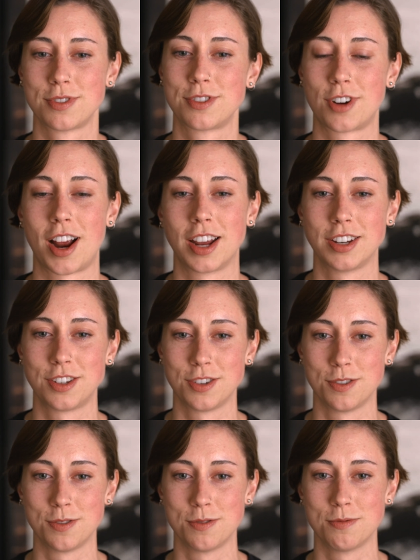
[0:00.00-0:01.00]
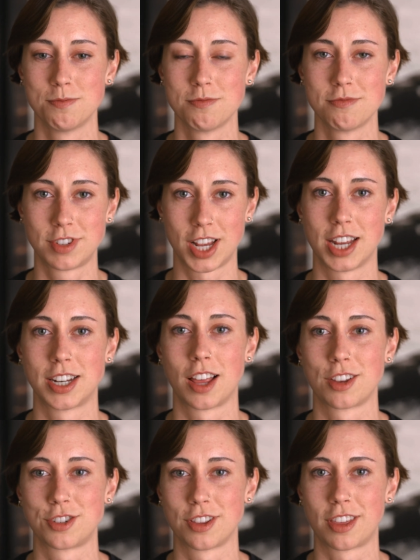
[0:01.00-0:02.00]
trying to say
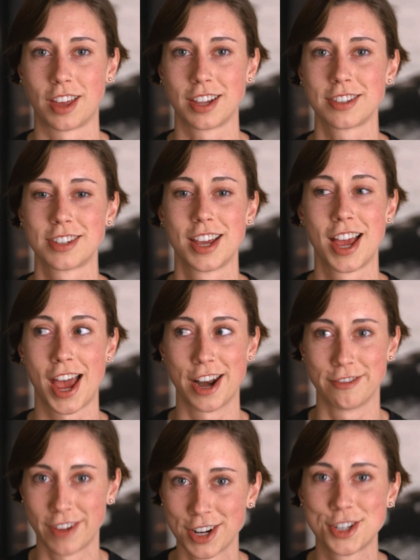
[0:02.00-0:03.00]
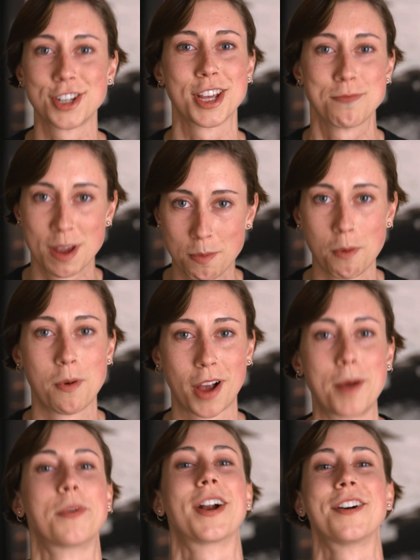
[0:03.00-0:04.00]
intelligent things, and eventually people will
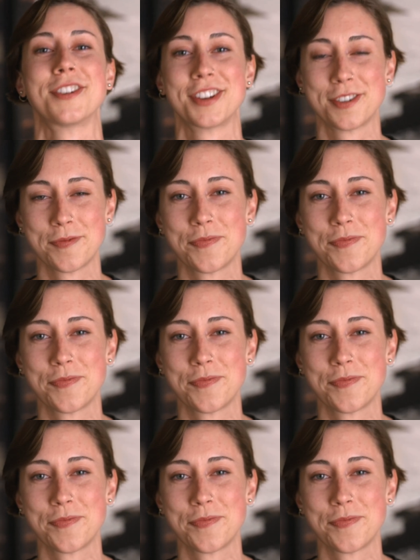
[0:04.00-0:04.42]
come around.